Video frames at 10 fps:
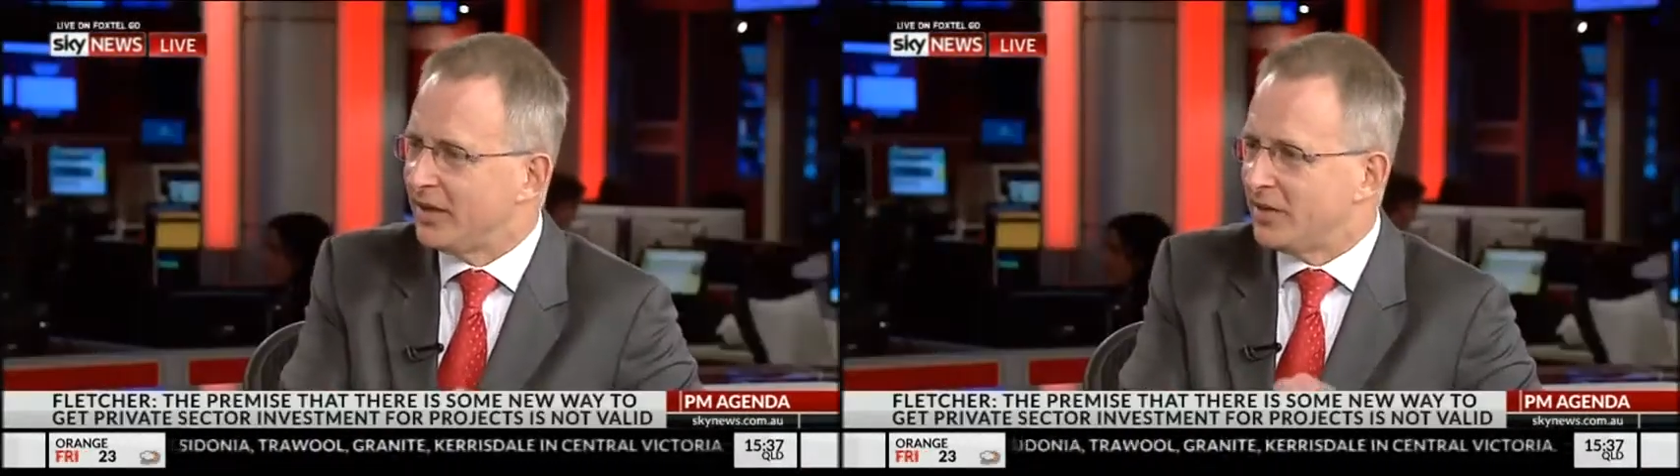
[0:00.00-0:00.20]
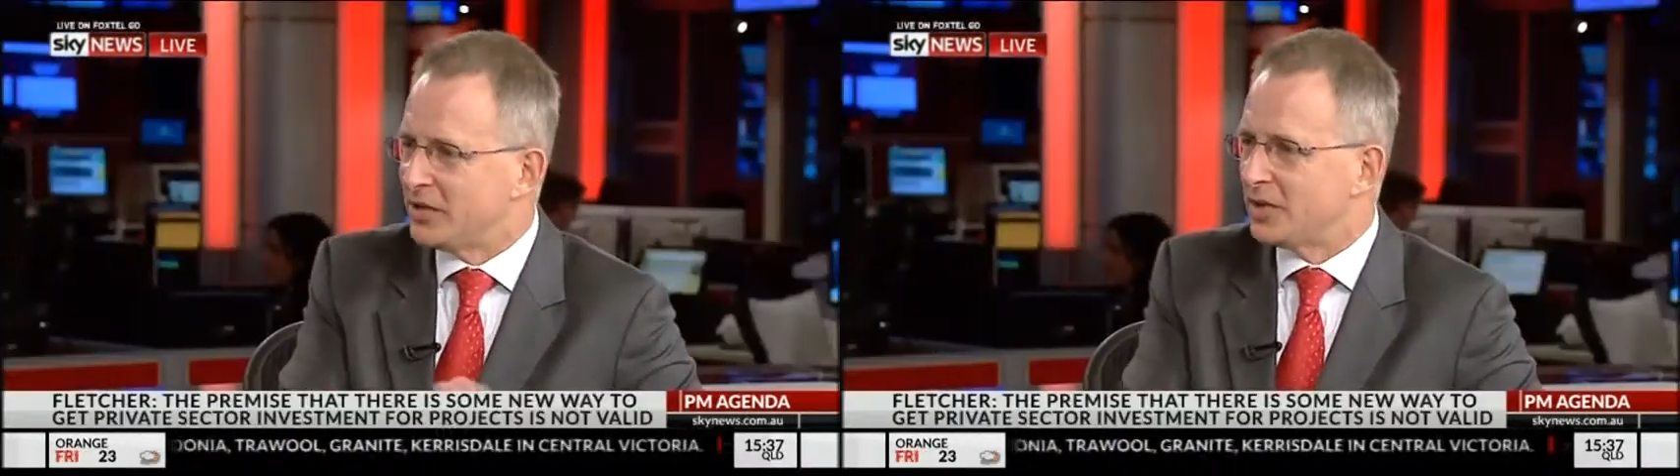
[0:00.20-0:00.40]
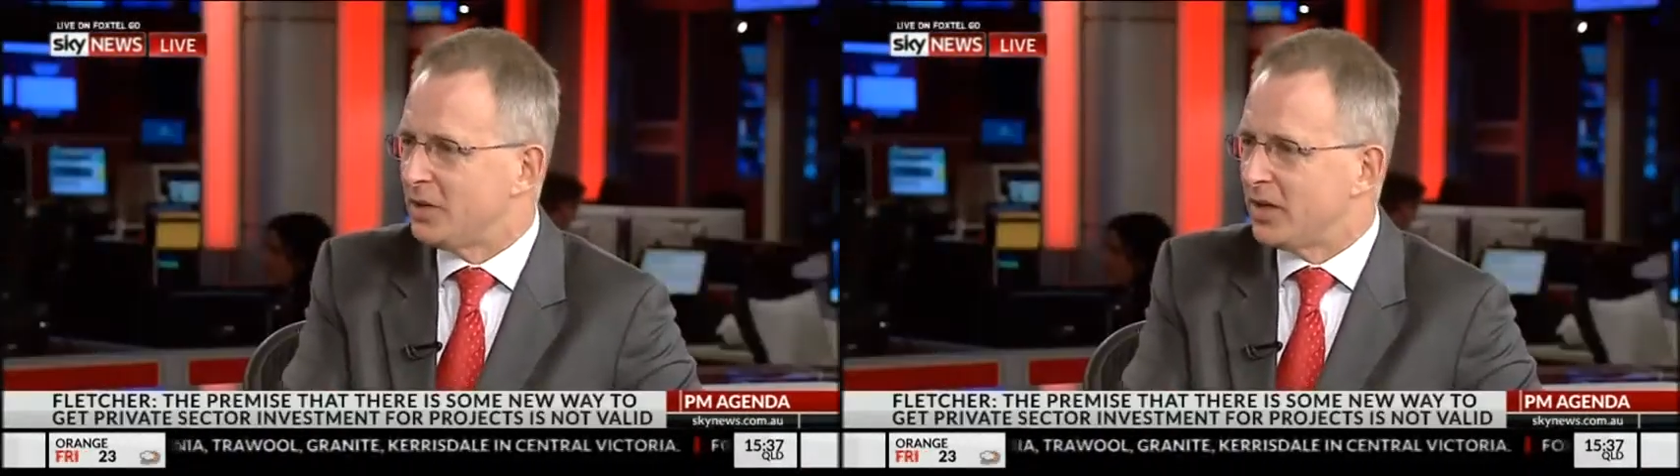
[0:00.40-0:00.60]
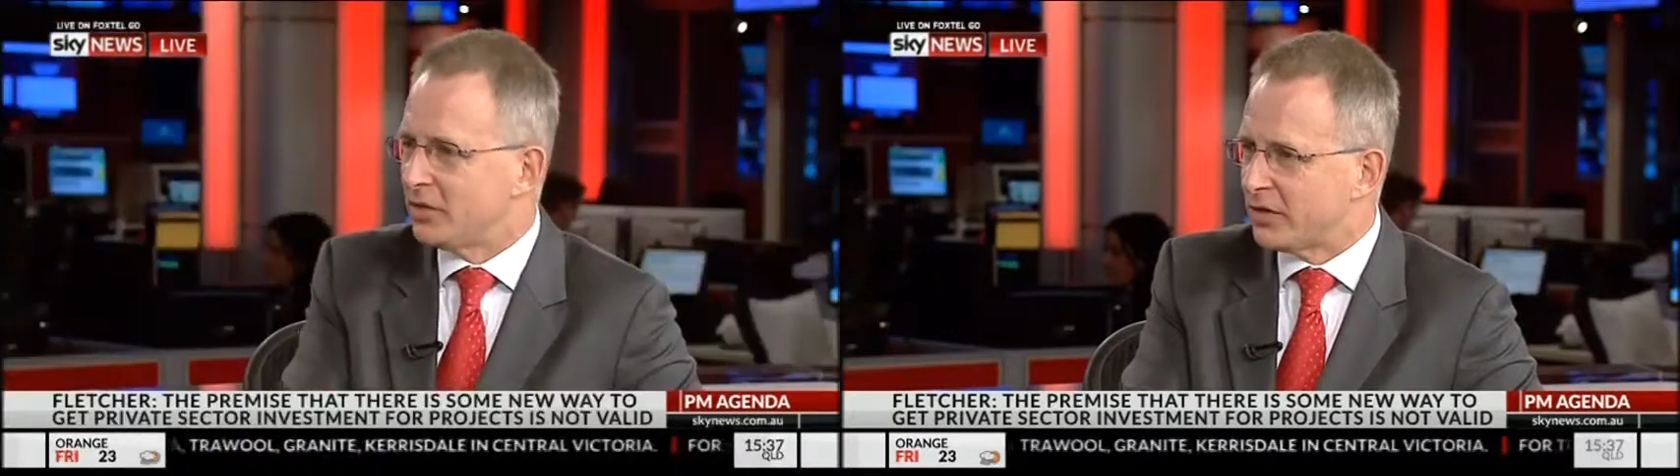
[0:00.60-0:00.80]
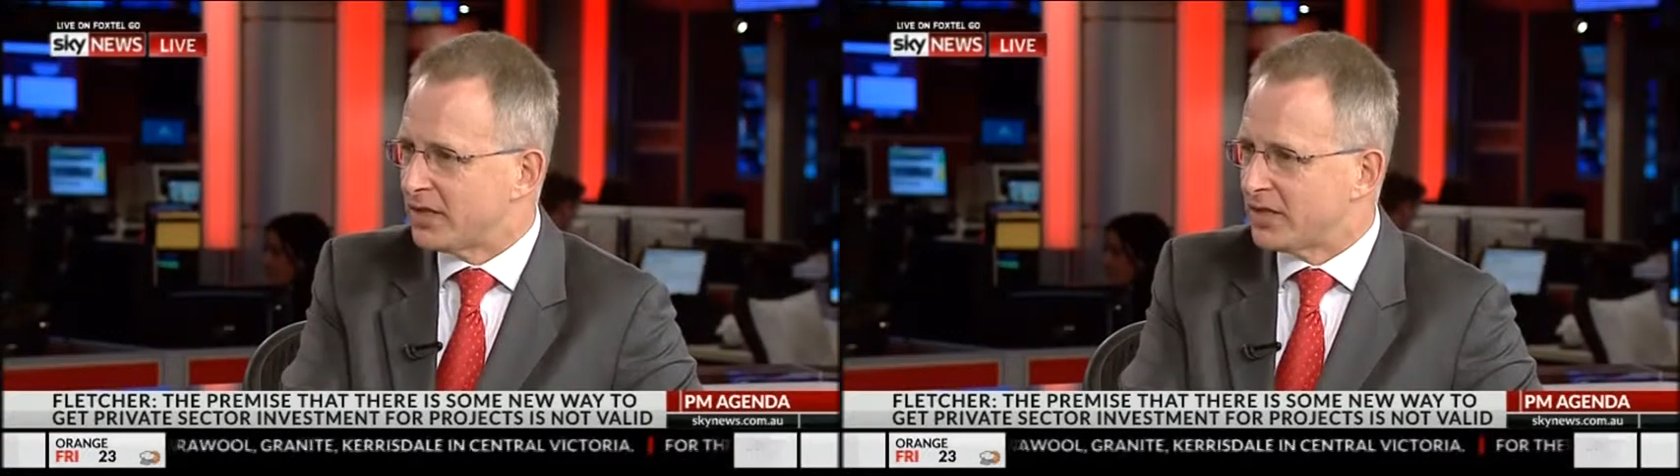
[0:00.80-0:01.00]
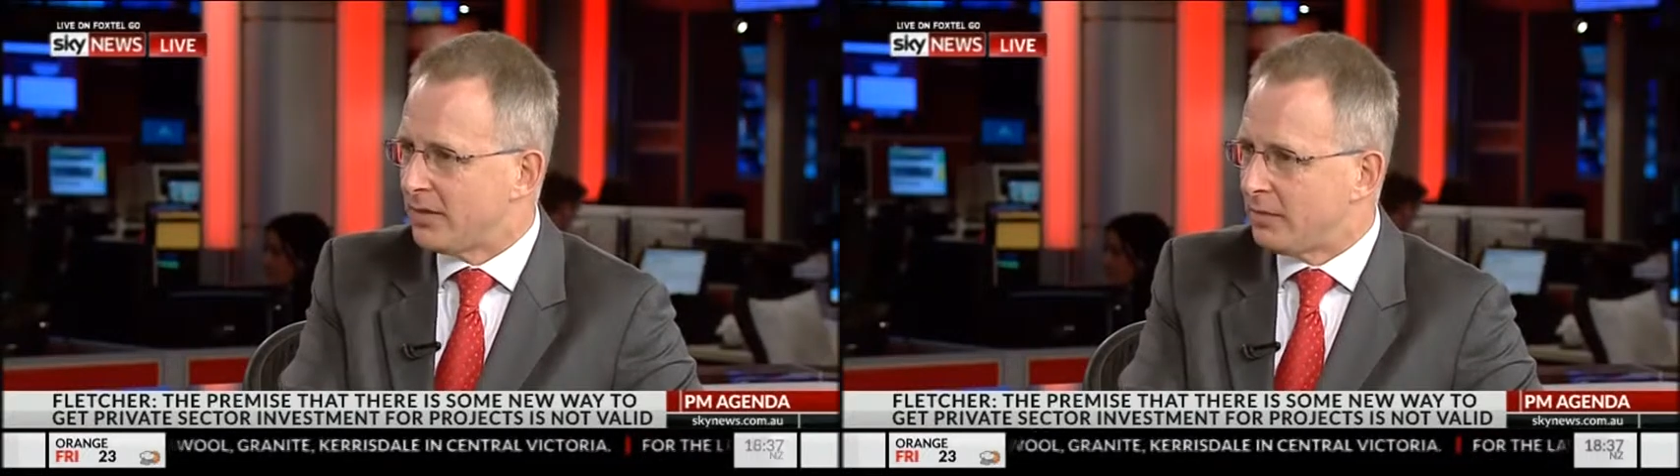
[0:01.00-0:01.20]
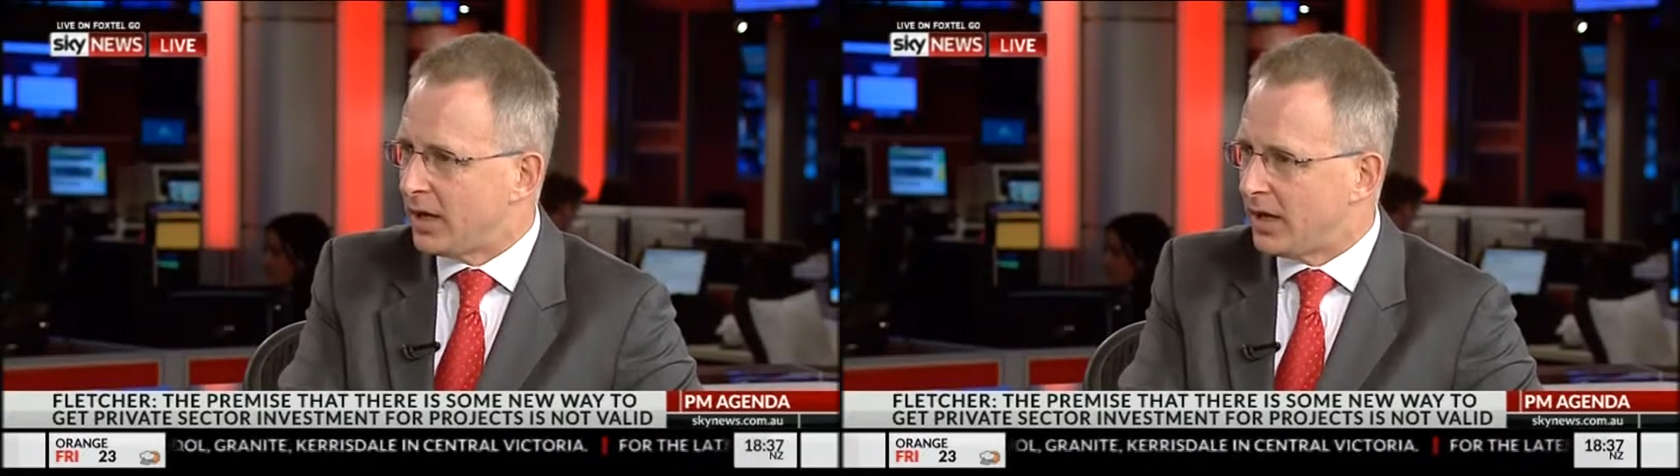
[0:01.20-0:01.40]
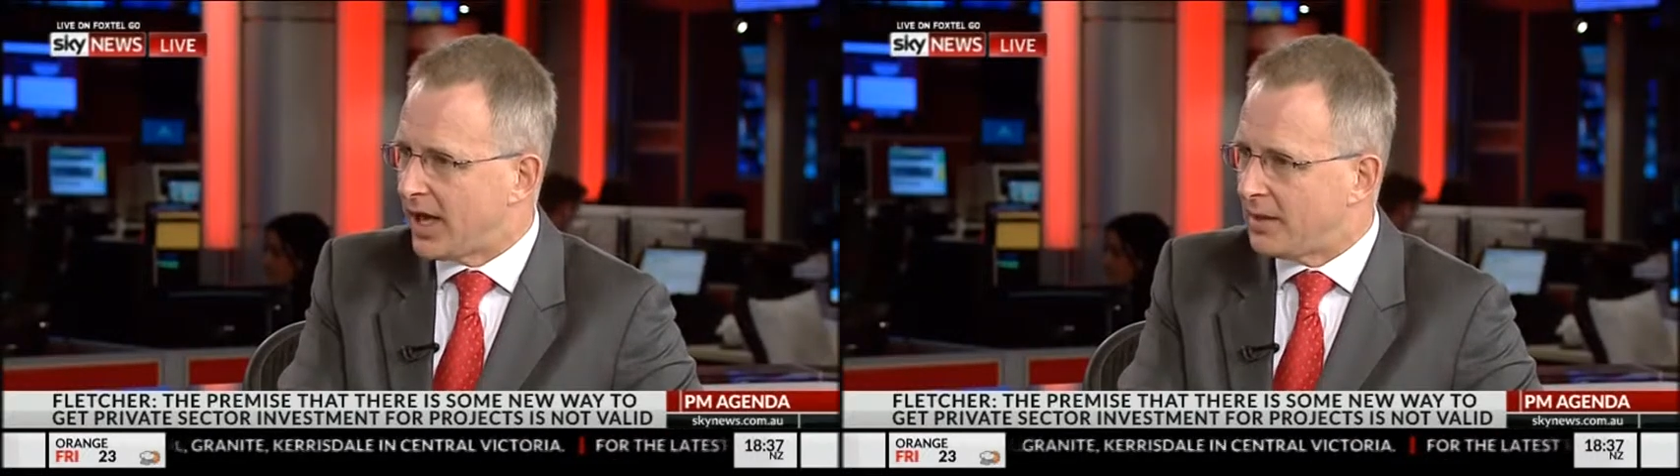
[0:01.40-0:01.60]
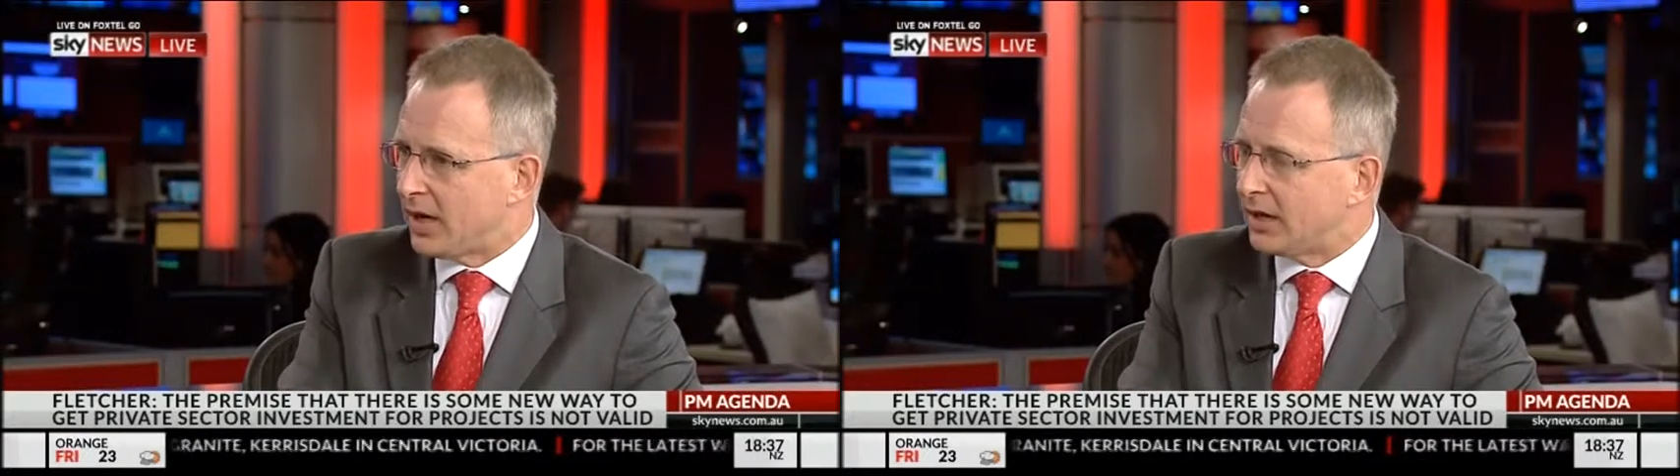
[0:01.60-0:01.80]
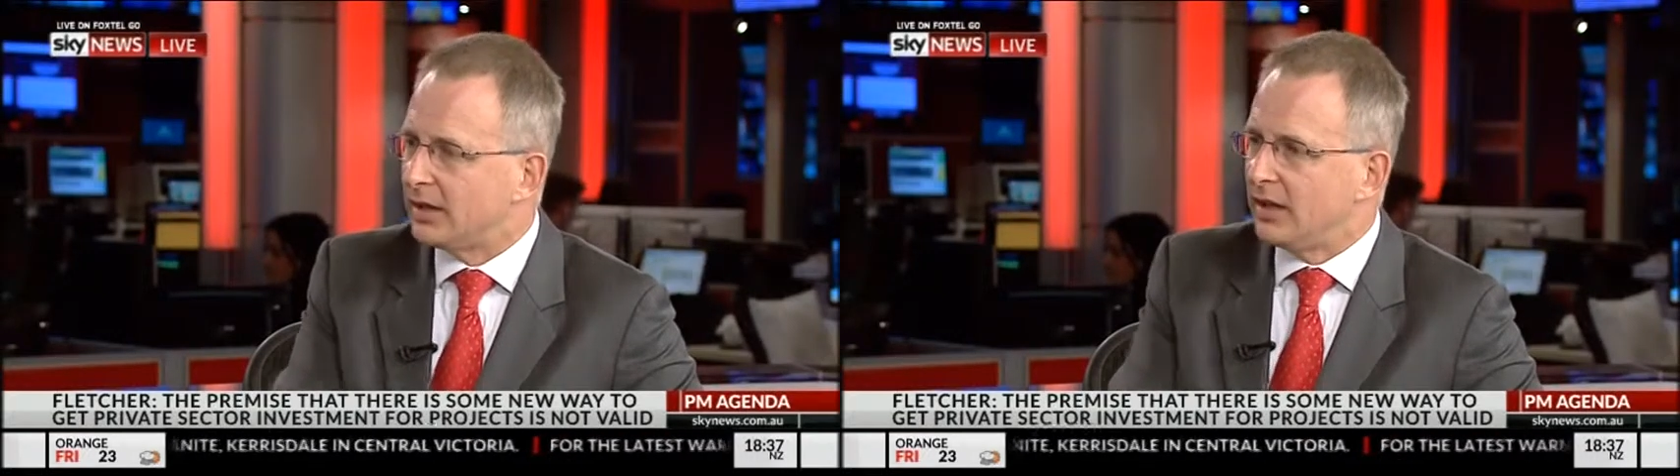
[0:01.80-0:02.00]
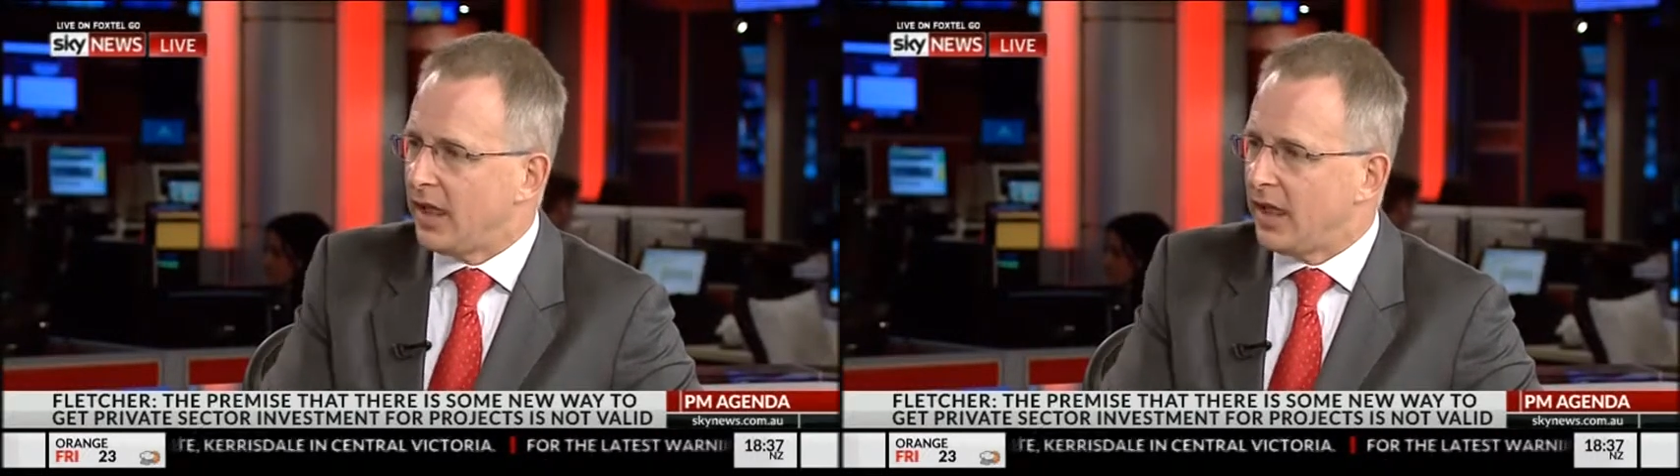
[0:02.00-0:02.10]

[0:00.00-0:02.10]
This is being dressed up by Labor